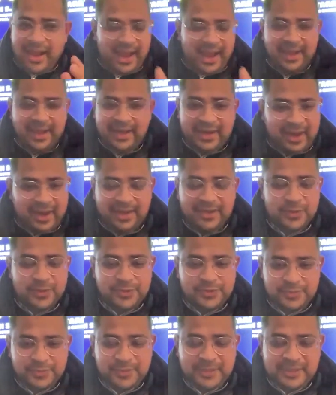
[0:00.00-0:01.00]
I don't
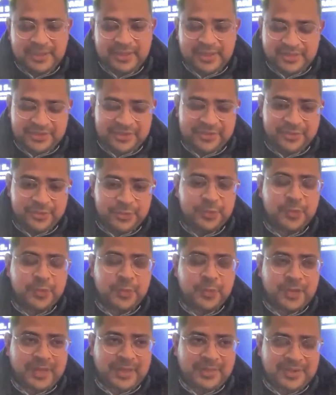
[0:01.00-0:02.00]
speak Russian. So
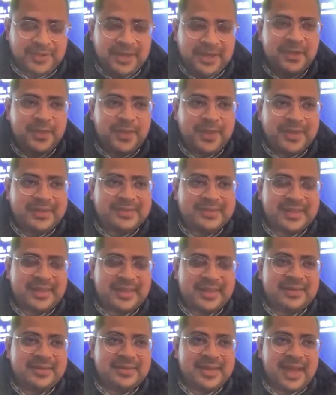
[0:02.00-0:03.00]
what I'm trying to
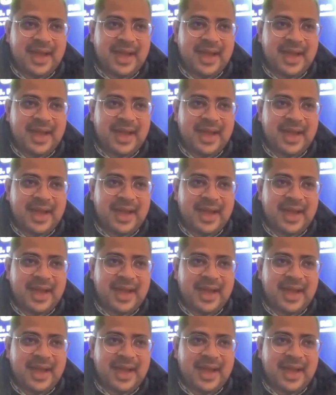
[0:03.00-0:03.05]
understand is,